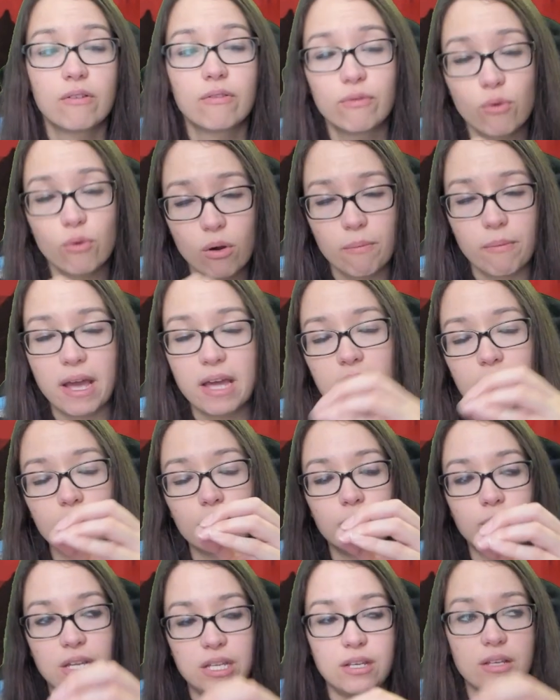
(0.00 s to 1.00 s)
4-mana
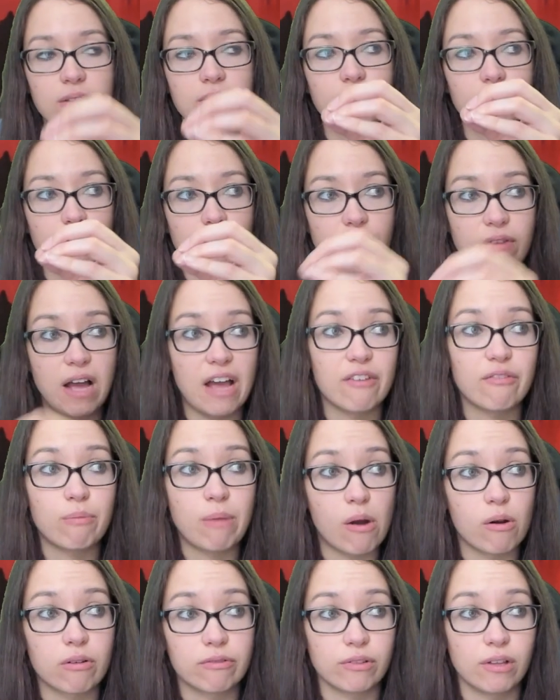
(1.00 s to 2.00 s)
minion for 5
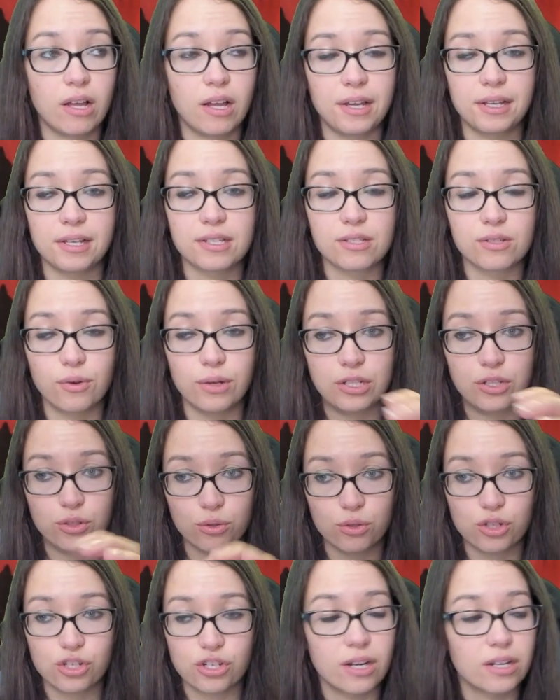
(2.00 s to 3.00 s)
power flying is going to
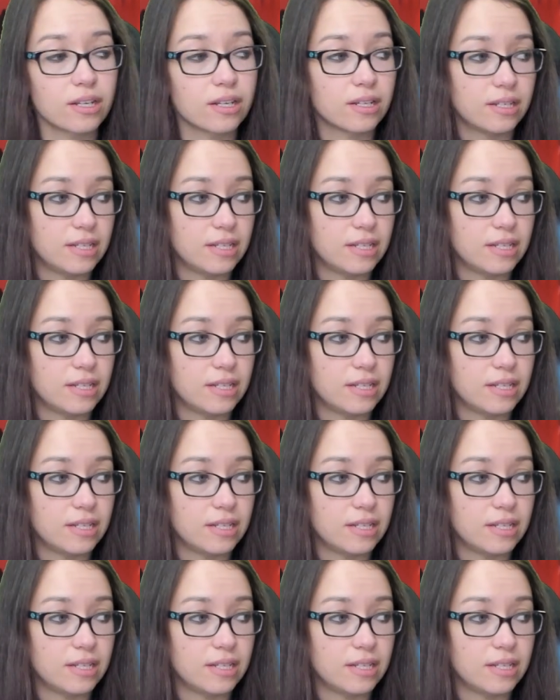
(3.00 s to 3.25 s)
shut